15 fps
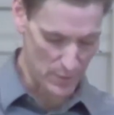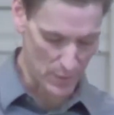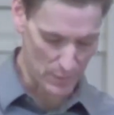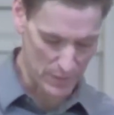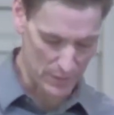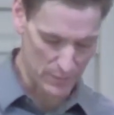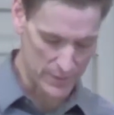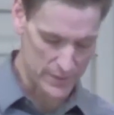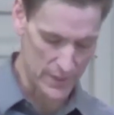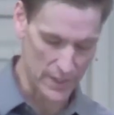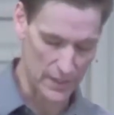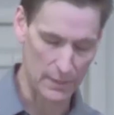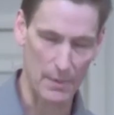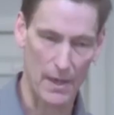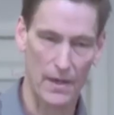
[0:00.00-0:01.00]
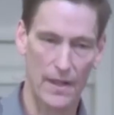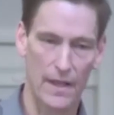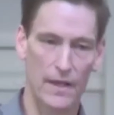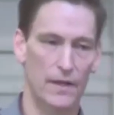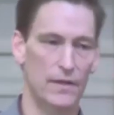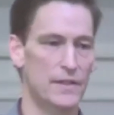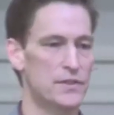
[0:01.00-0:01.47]
but we would talk about
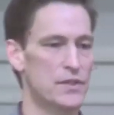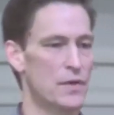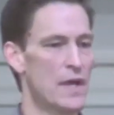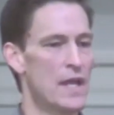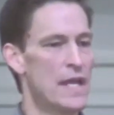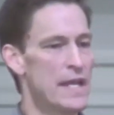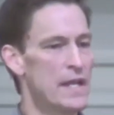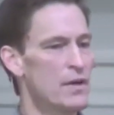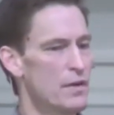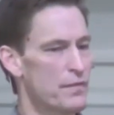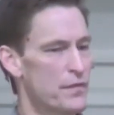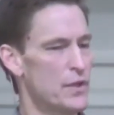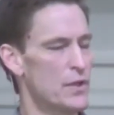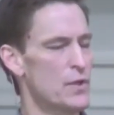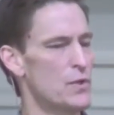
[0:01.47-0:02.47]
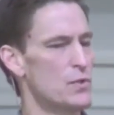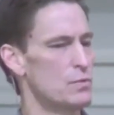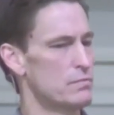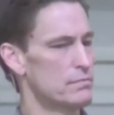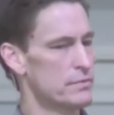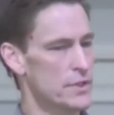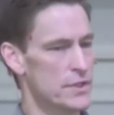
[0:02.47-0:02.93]
hell. And so here are a
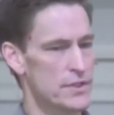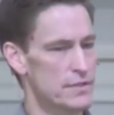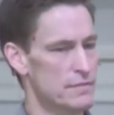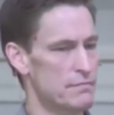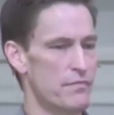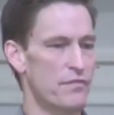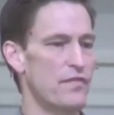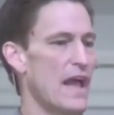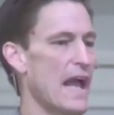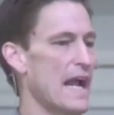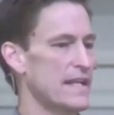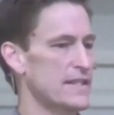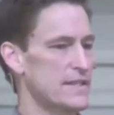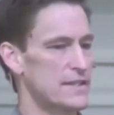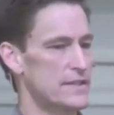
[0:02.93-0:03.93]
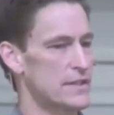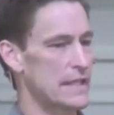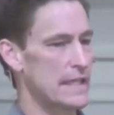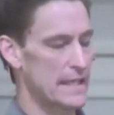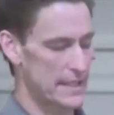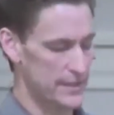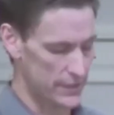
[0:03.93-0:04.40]
few just facts to
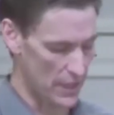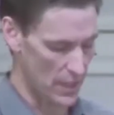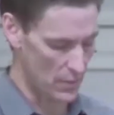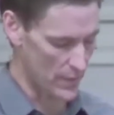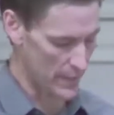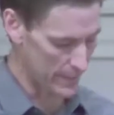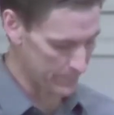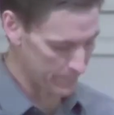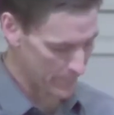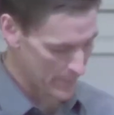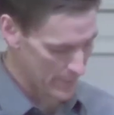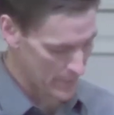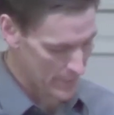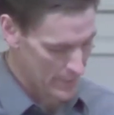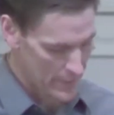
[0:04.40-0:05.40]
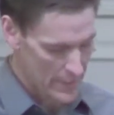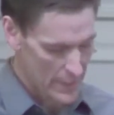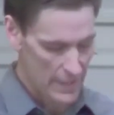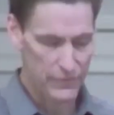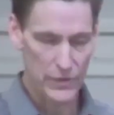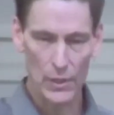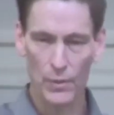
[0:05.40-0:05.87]
get us going.
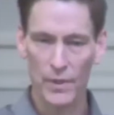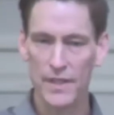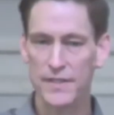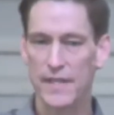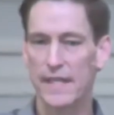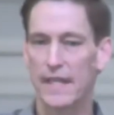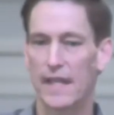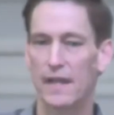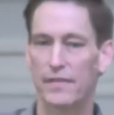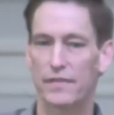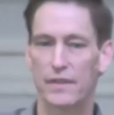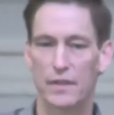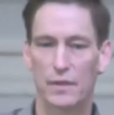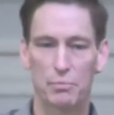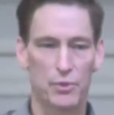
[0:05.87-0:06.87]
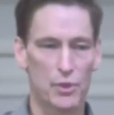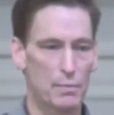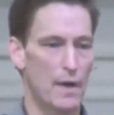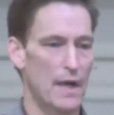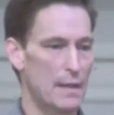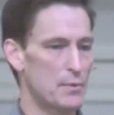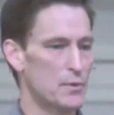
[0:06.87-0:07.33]
If you were to take out the Pew
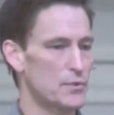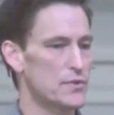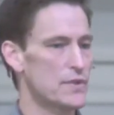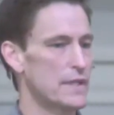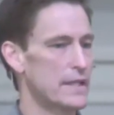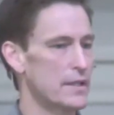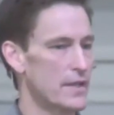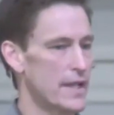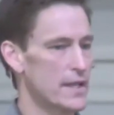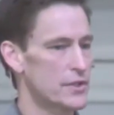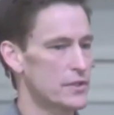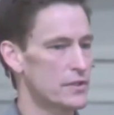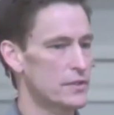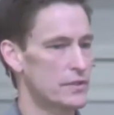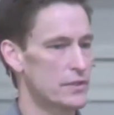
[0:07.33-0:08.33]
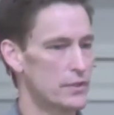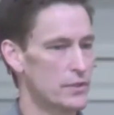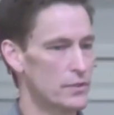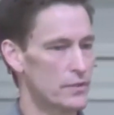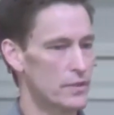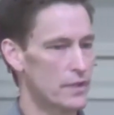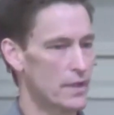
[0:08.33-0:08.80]
Bibles, the International
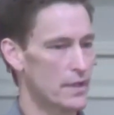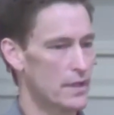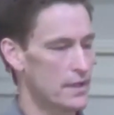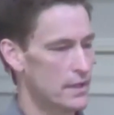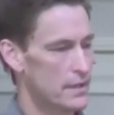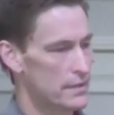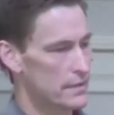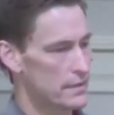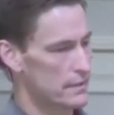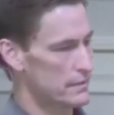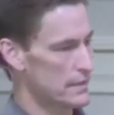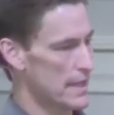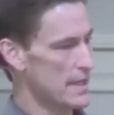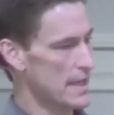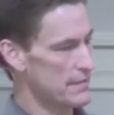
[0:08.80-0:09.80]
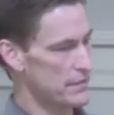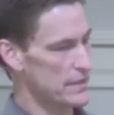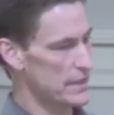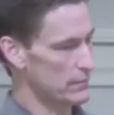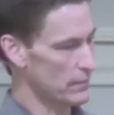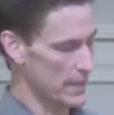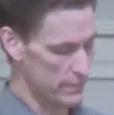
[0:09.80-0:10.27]

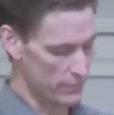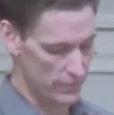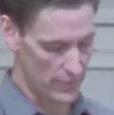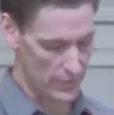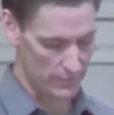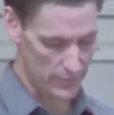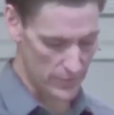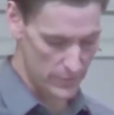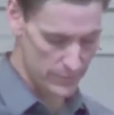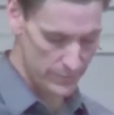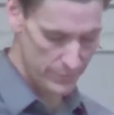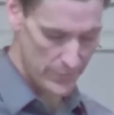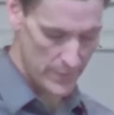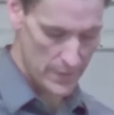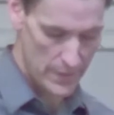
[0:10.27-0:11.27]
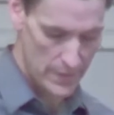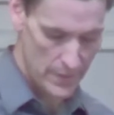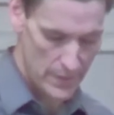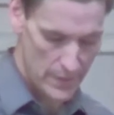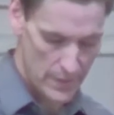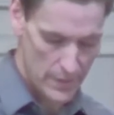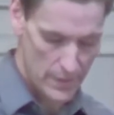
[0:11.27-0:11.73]
NIV right in front of you,
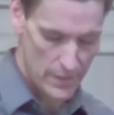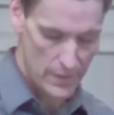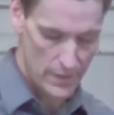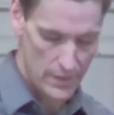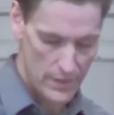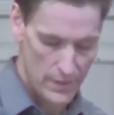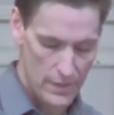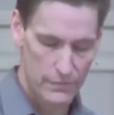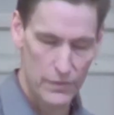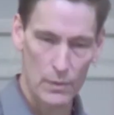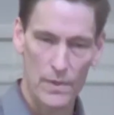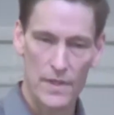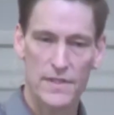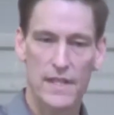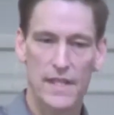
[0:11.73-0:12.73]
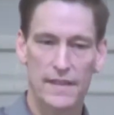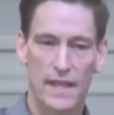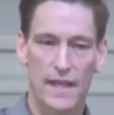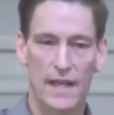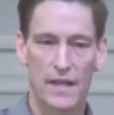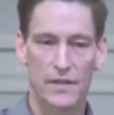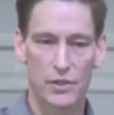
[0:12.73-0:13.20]
if you were to take
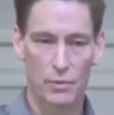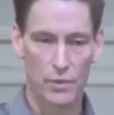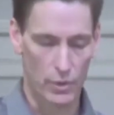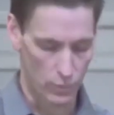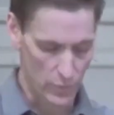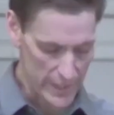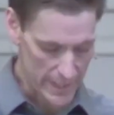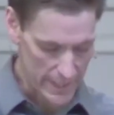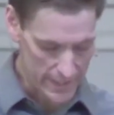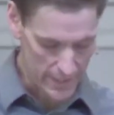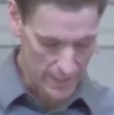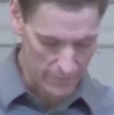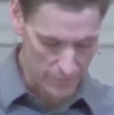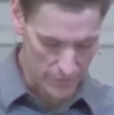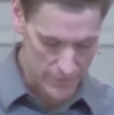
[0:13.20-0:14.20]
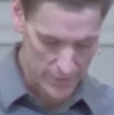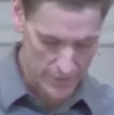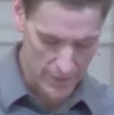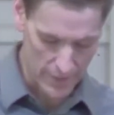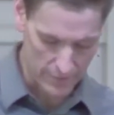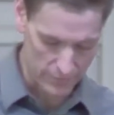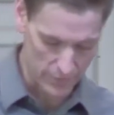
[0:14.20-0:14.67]
that out and you were to read it cover to
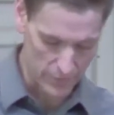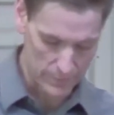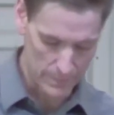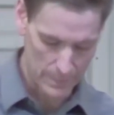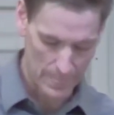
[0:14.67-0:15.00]
cover,